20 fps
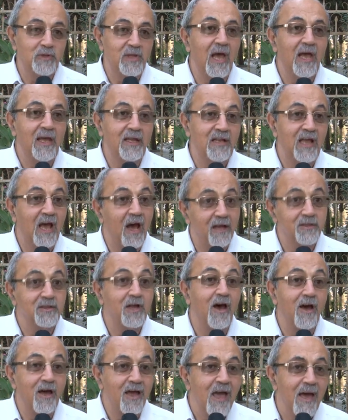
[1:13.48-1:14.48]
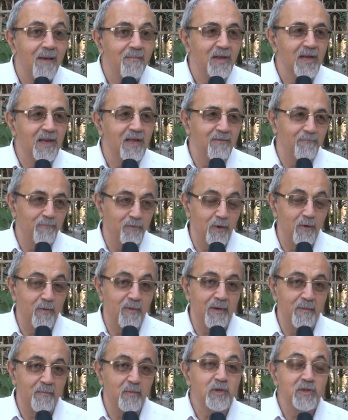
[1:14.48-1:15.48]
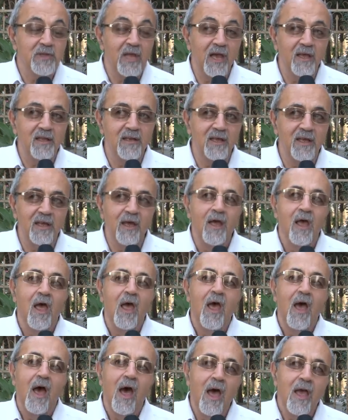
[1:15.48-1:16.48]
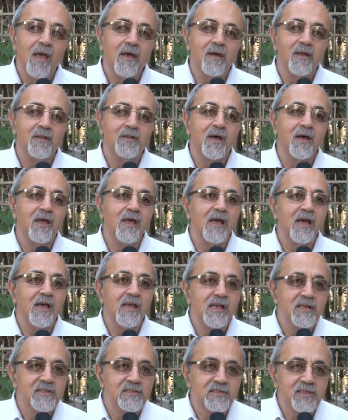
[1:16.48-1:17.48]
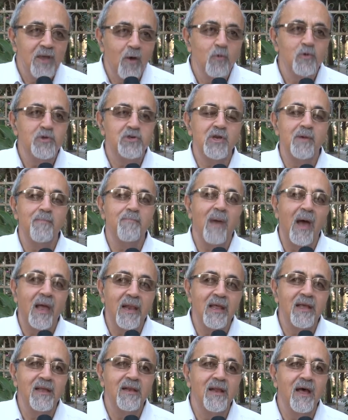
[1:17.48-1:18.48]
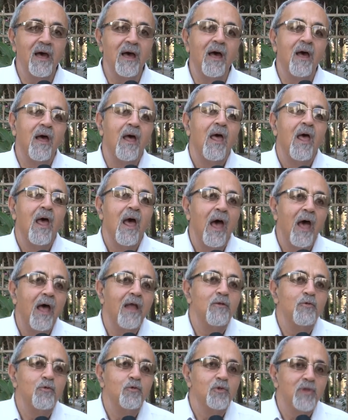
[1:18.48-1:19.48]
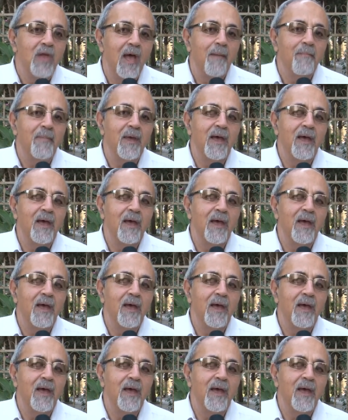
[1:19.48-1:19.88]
Even if we become a UN member state, we will have to continue to negotiate all these things. But